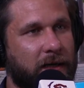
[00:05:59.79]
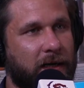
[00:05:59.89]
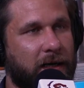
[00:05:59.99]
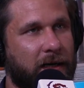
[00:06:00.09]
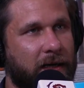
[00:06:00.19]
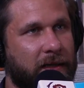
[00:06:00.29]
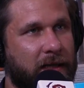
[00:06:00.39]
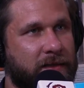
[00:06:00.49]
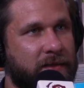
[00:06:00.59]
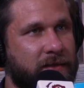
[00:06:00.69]

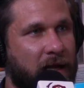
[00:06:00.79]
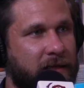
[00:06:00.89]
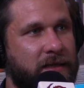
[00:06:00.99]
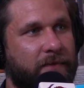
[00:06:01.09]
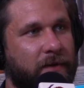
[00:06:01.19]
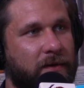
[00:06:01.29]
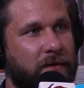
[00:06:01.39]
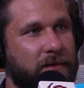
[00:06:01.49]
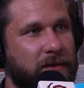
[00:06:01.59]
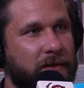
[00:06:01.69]
that's
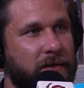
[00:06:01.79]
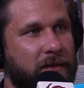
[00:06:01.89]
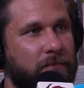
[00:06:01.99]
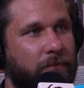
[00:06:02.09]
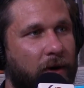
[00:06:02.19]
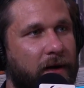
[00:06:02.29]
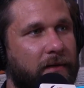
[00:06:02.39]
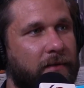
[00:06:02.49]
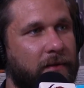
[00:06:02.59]
difficult, breathe.